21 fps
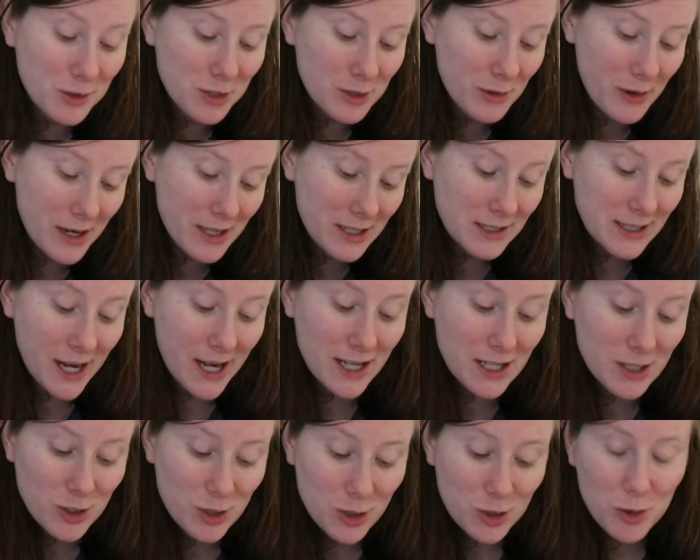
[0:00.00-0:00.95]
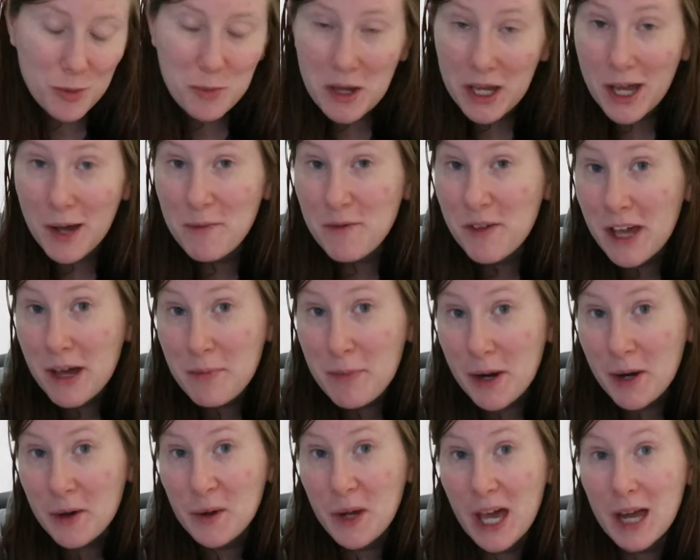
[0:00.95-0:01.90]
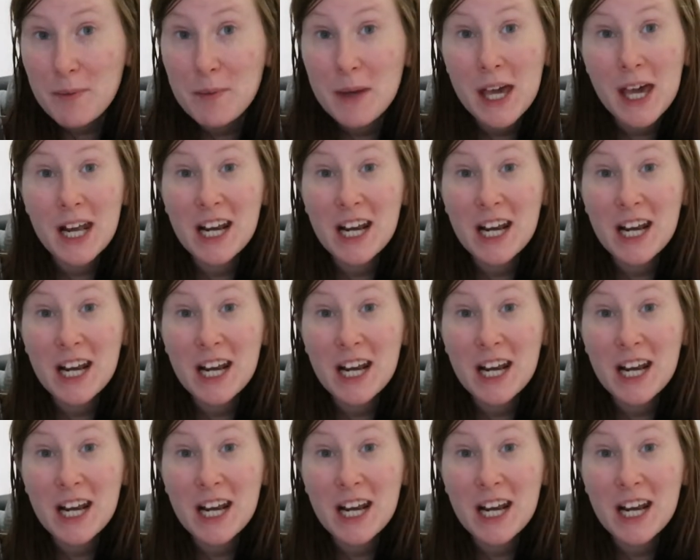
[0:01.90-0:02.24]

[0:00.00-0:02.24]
so I decided to pick up Vampire Academy